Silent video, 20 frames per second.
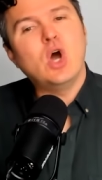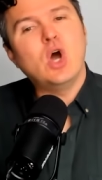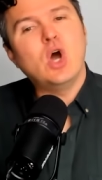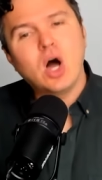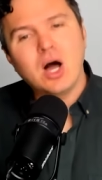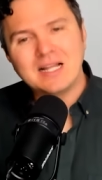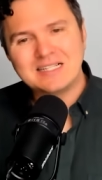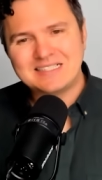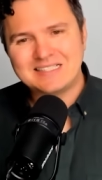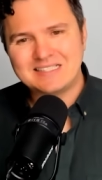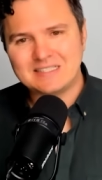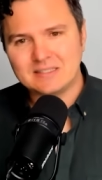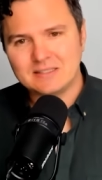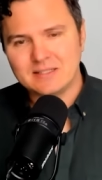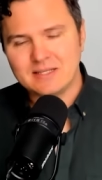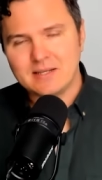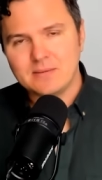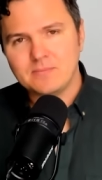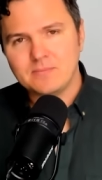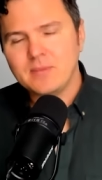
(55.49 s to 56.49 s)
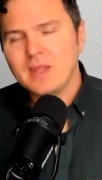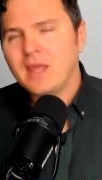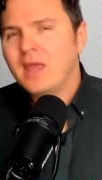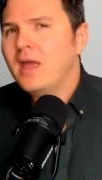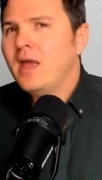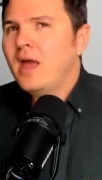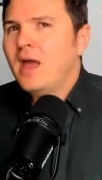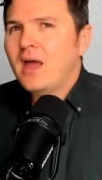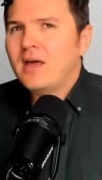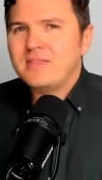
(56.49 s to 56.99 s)
constantly.
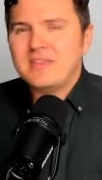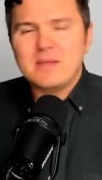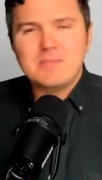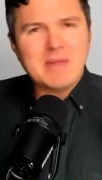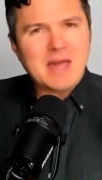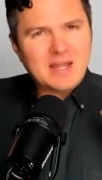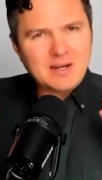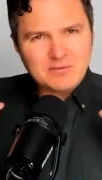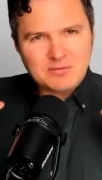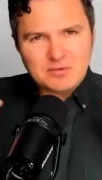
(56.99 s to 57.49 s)
The amount of